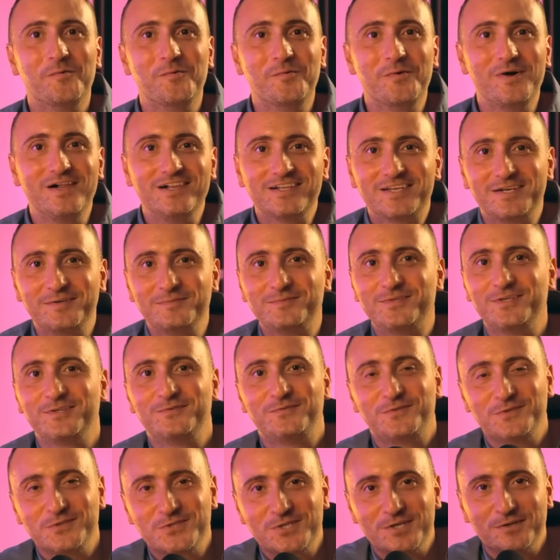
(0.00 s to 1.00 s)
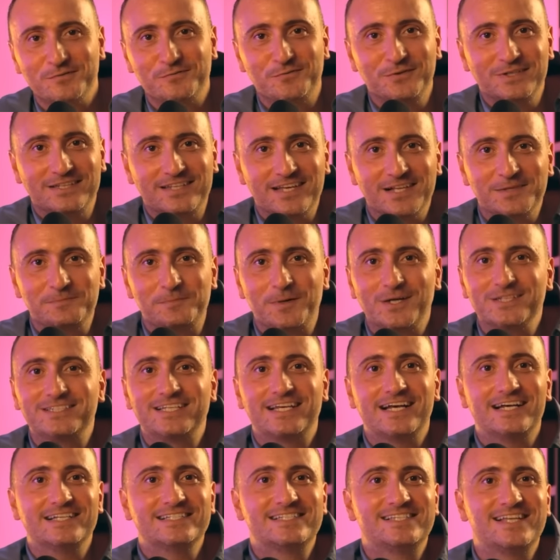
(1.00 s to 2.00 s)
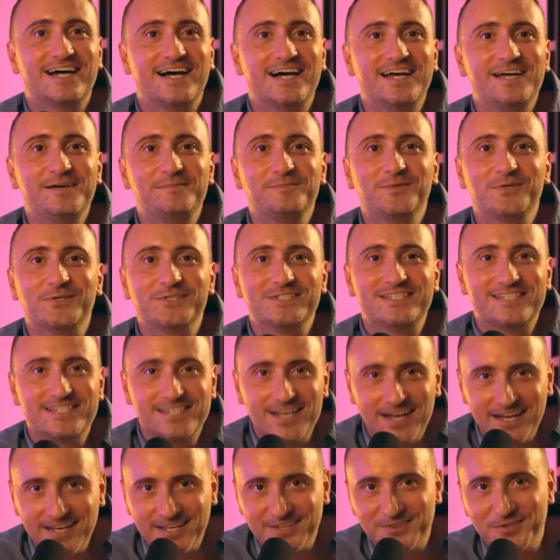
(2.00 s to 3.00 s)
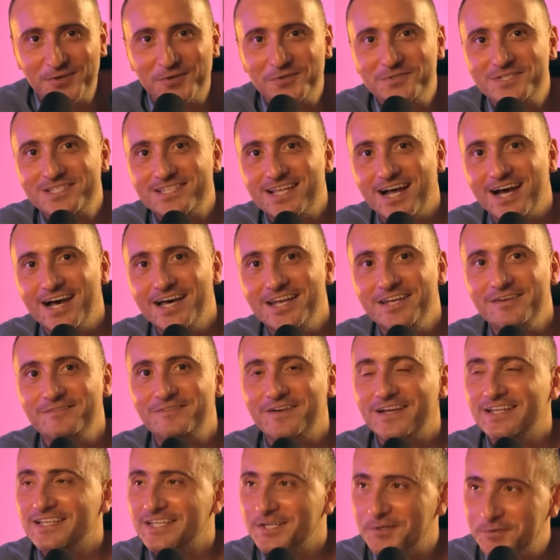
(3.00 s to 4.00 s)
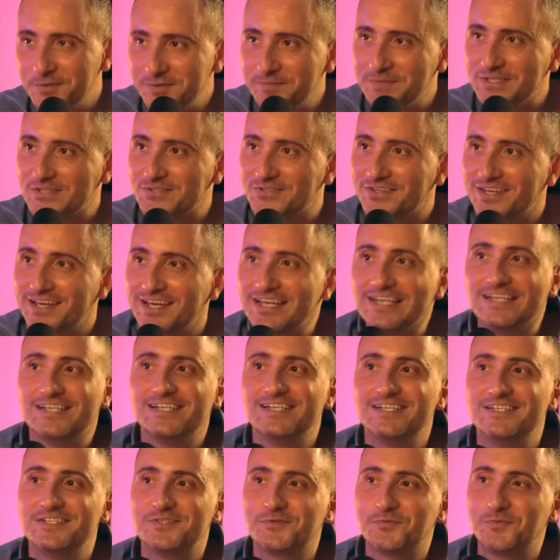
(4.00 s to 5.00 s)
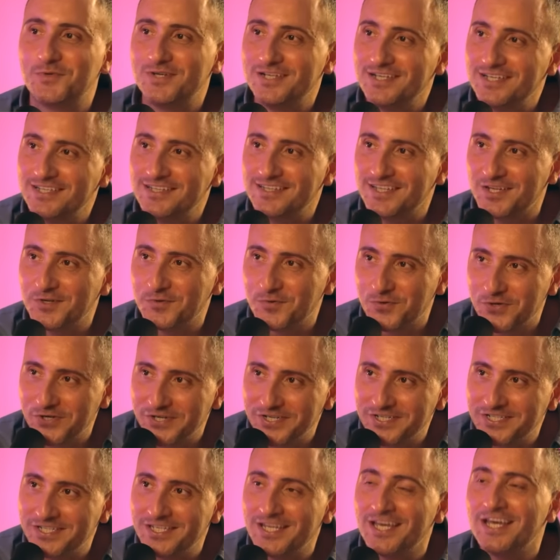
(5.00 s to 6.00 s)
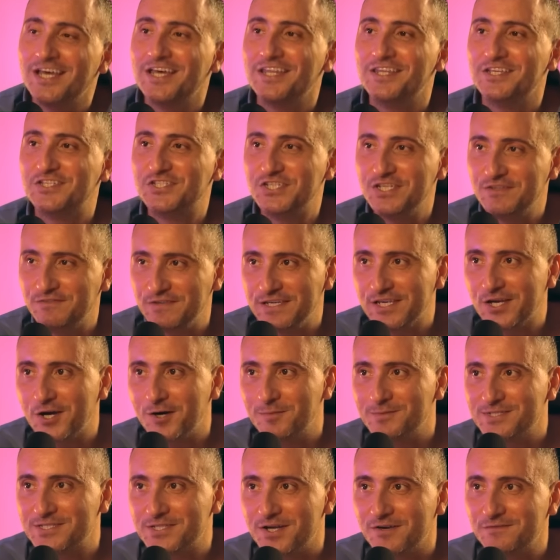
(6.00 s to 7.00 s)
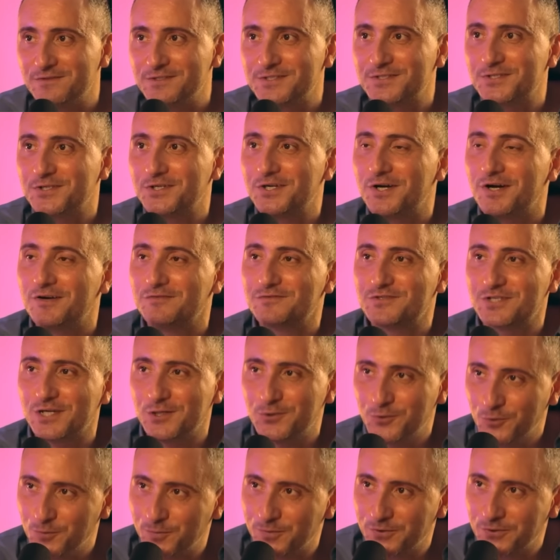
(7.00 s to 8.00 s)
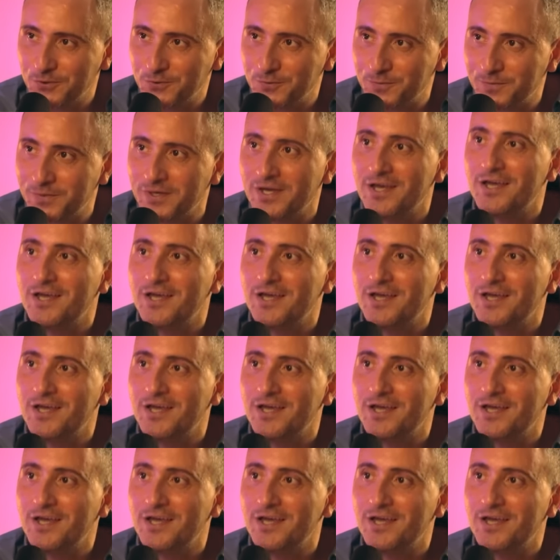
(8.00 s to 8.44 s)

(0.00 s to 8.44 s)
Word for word: Welcome to the Future of Retail podcast. I am your psyched host, Aref, and here with me today is Ryan den Rooijen, the Chief E-commerce Officer of Chalhoub Group,